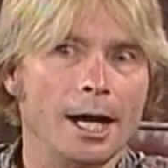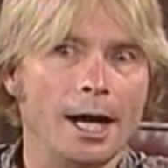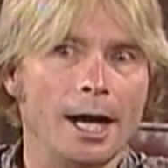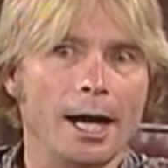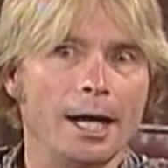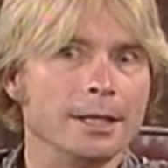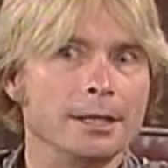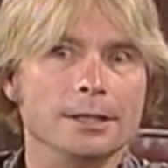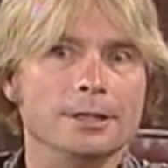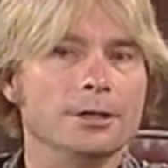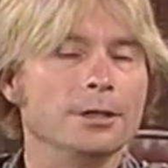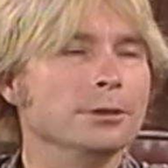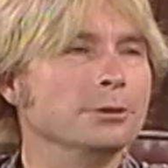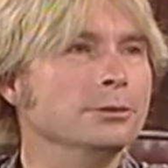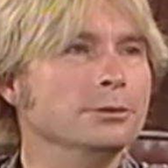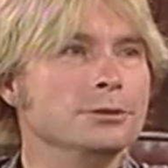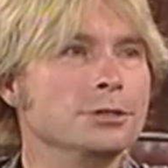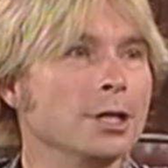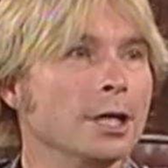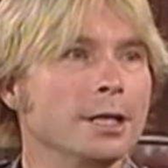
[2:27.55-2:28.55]
I didn't know
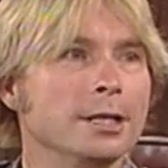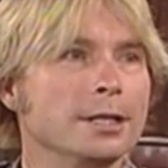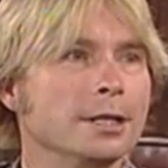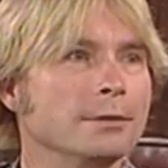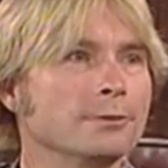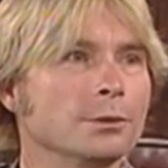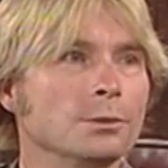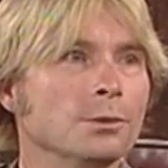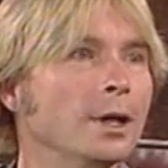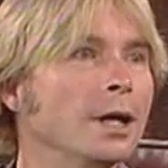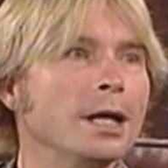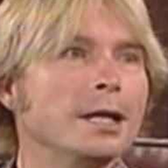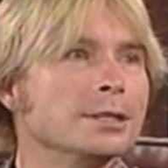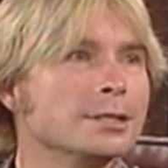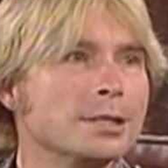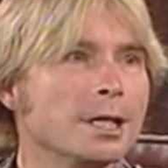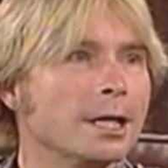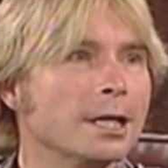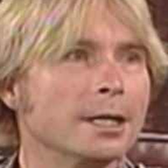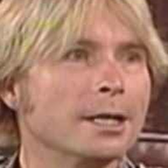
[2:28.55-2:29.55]
who John Denver
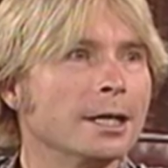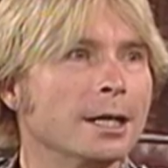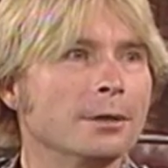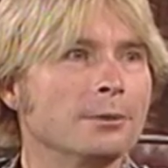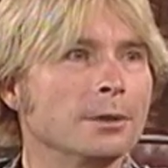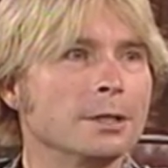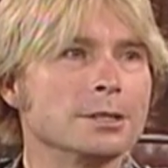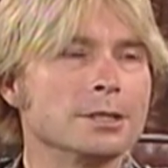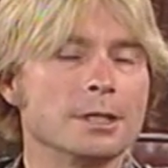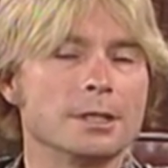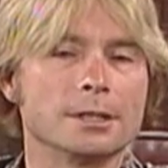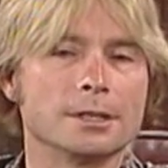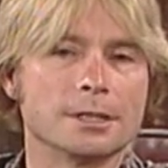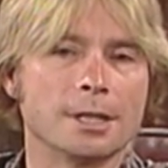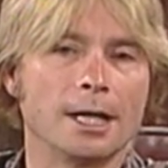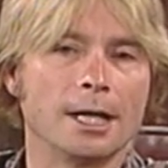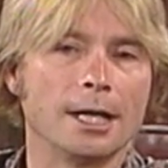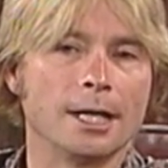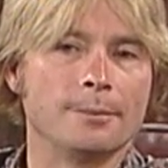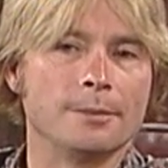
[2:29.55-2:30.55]
was. I was at the
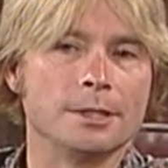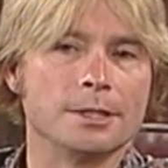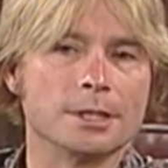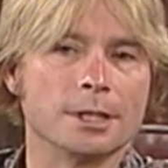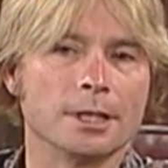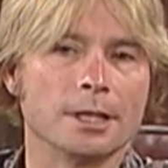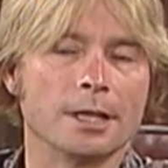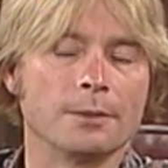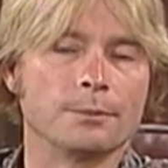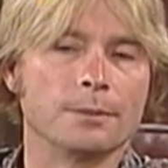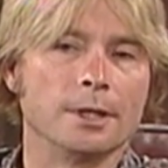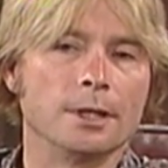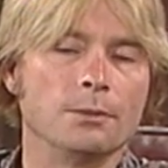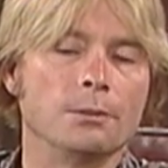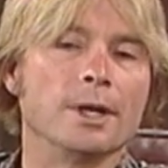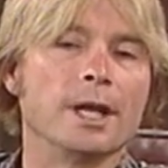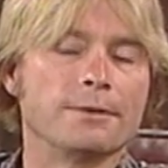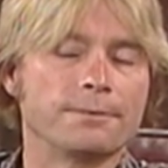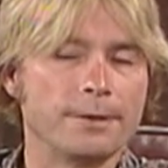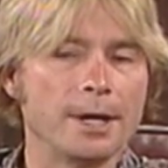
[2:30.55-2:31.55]
time until
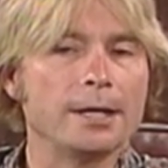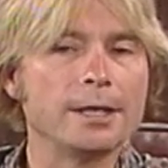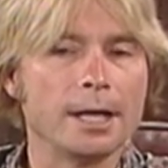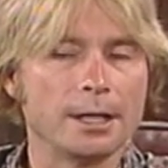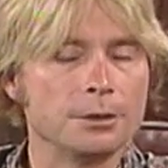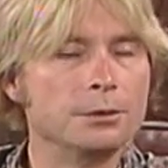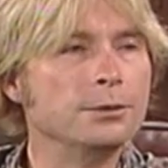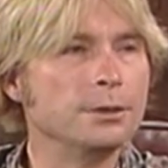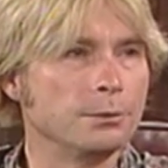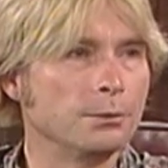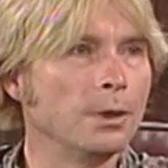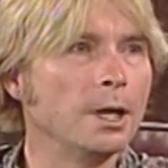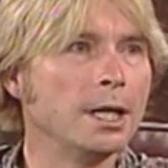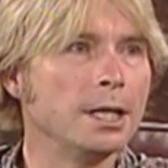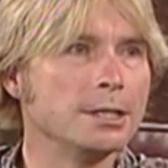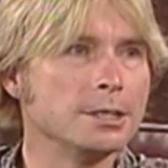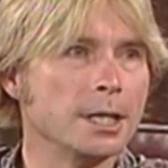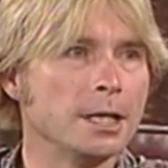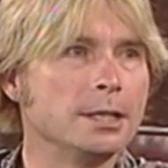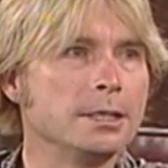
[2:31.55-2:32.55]
when I found out who he
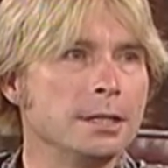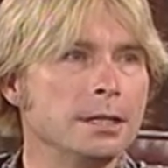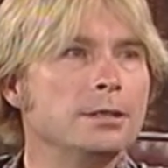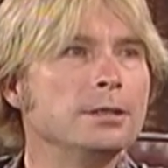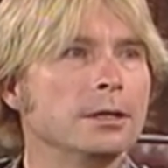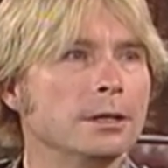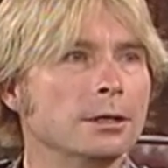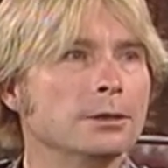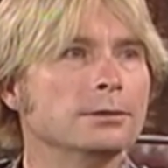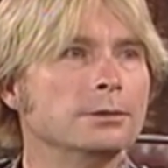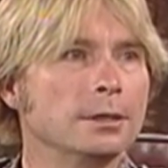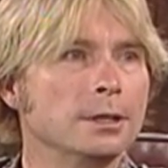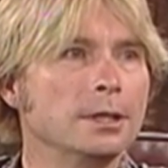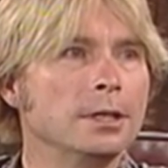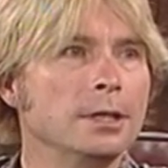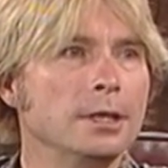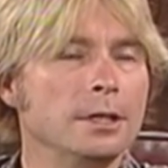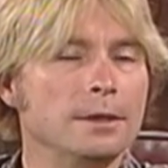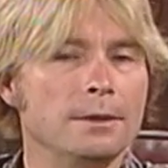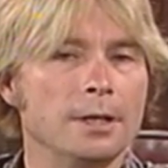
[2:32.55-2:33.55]
was, I did know
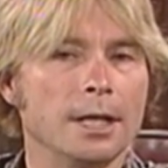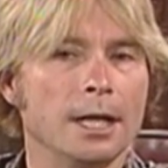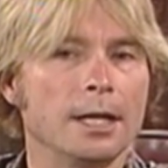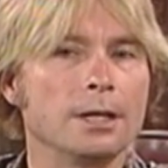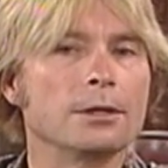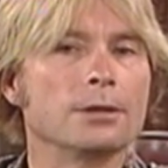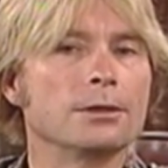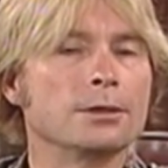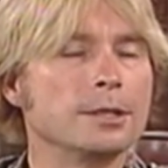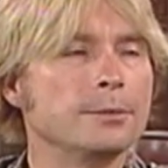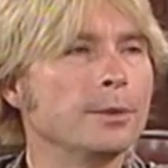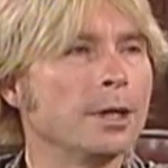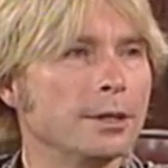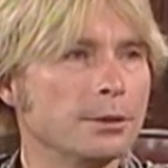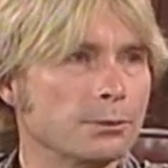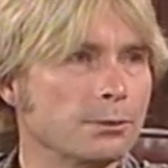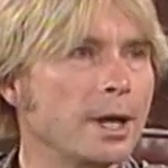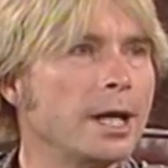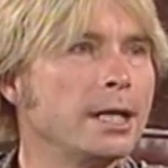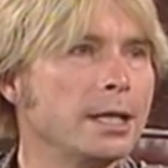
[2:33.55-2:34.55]
that I'd heard him on
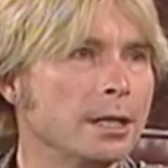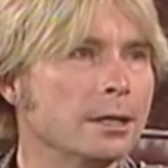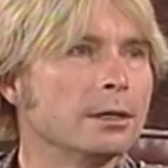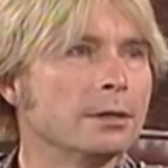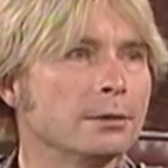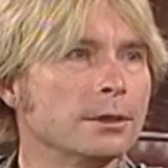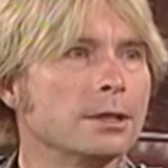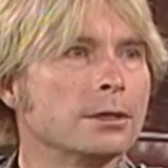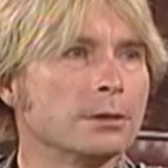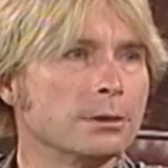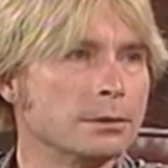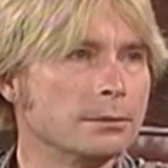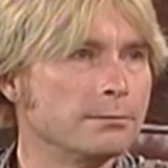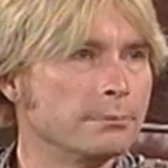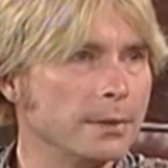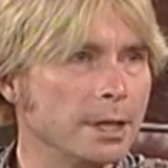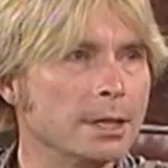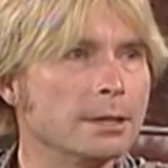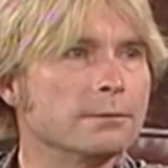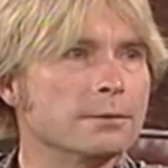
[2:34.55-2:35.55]
the radio. I'd heard
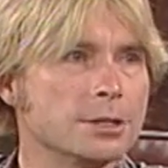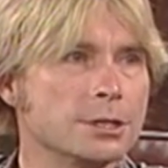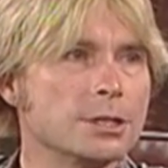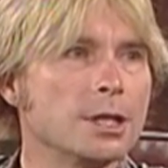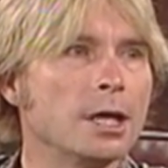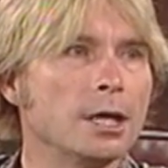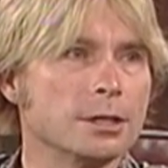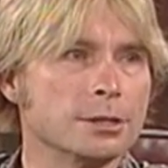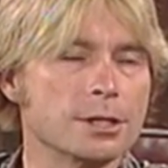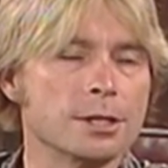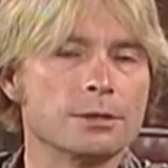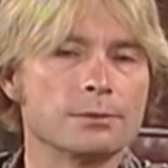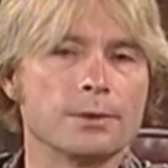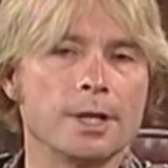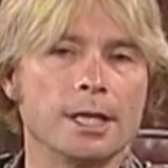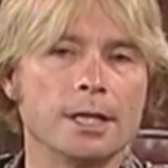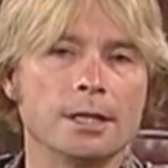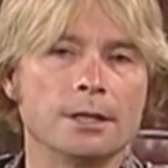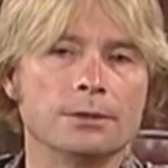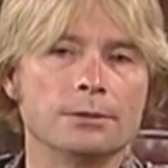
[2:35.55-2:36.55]
many of his songs on the
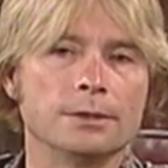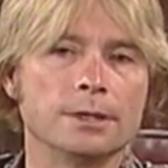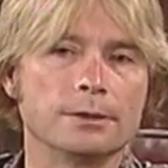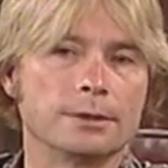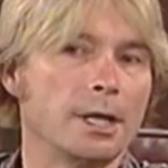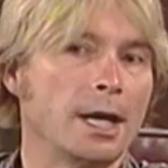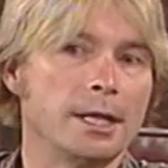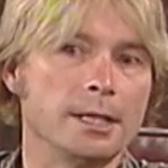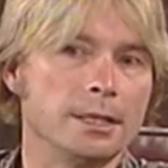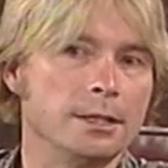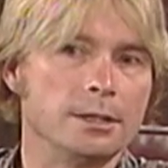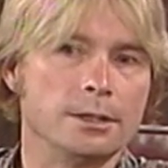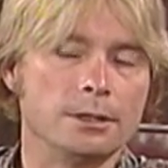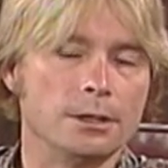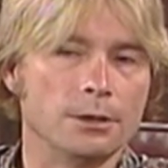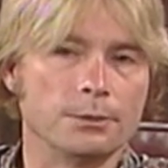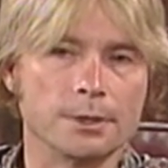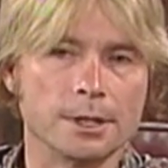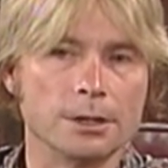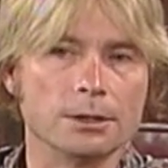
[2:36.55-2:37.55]
radio, and I didn't
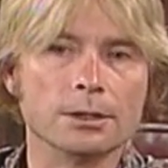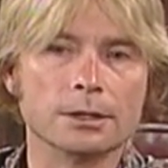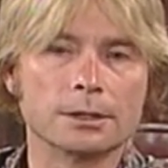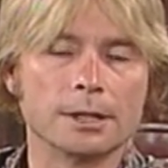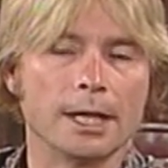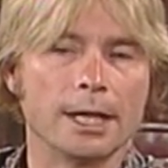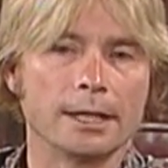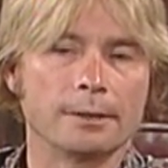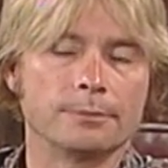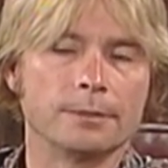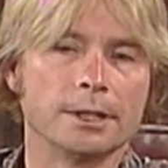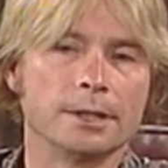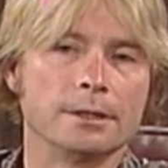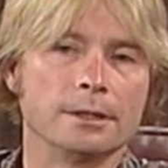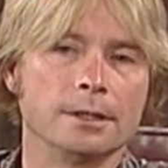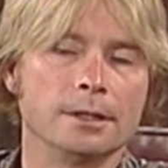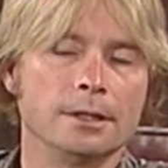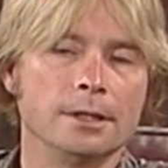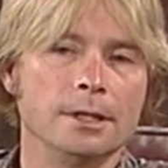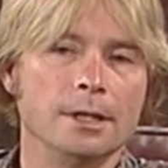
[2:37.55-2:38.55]
know what he looked like, but
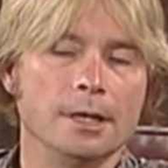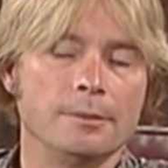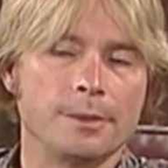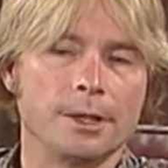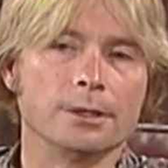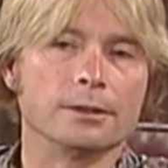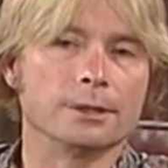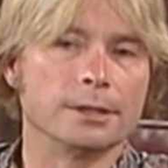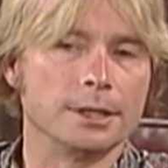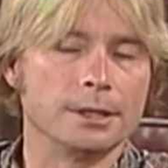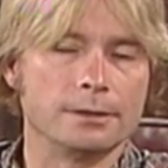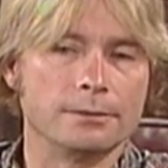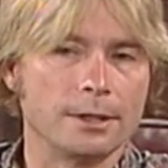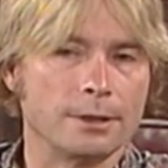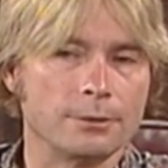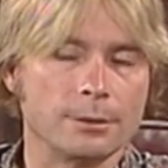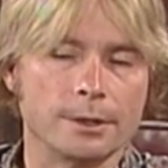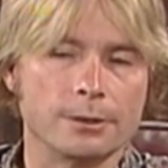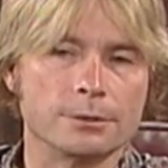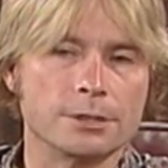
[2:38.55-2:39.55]
apparently
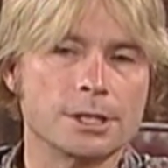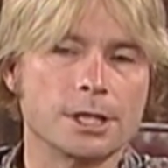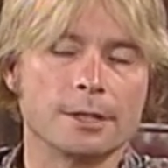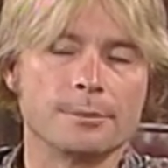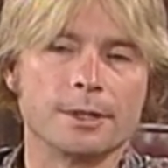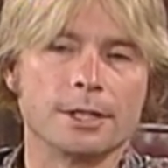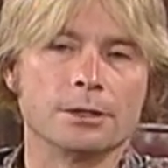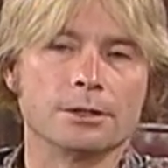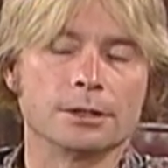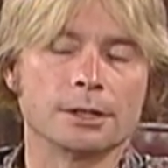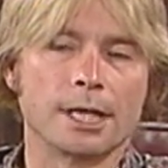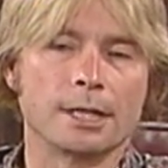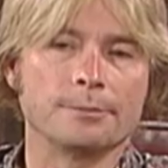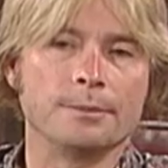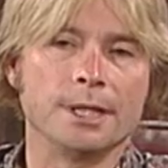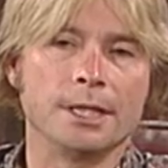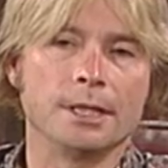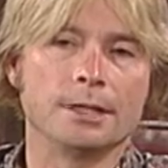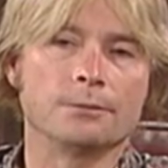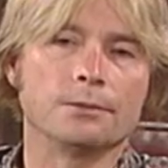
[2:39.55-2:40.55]
everybody was telling me he looked like
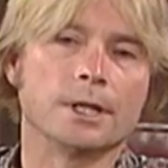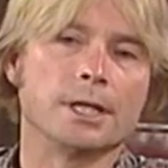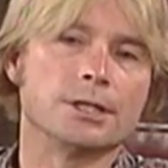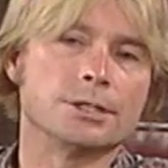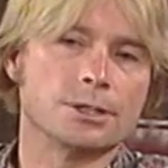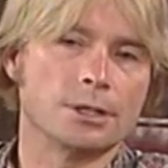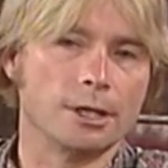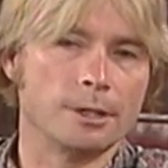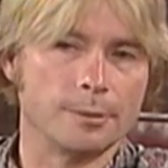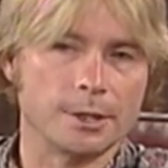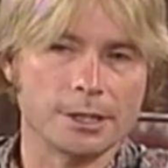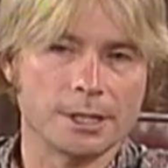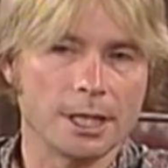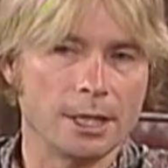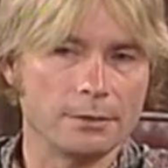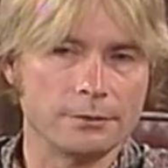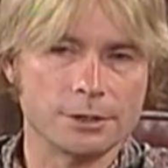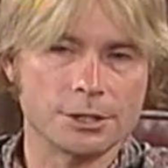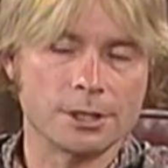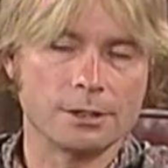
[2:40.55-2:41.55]
me, and when I saw him on
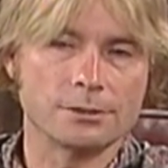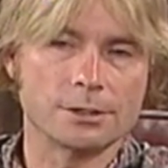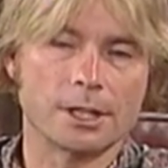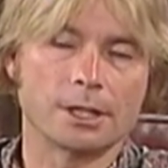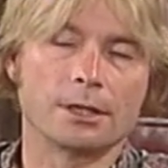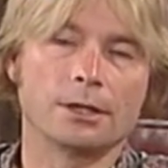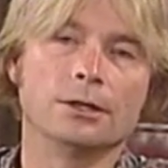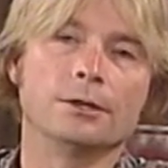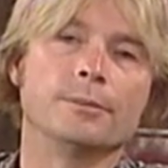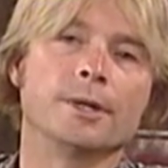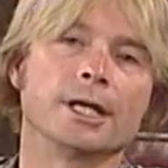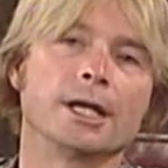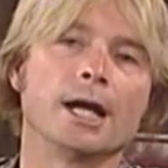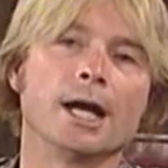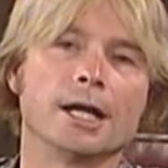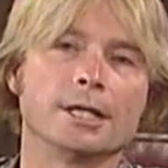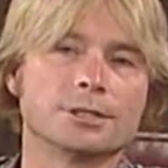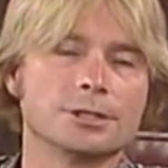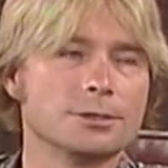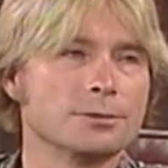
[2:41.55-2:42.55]
television, I was like, oh my
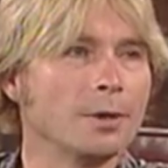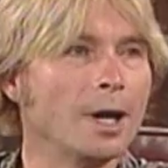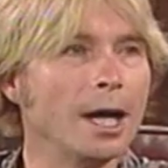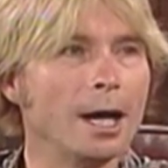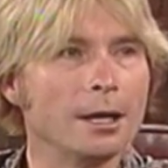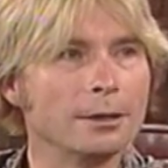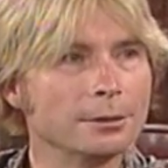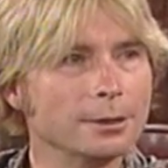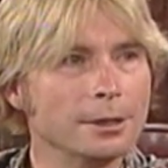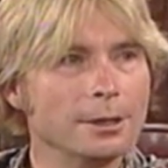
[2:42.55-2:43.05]
gosh, wow."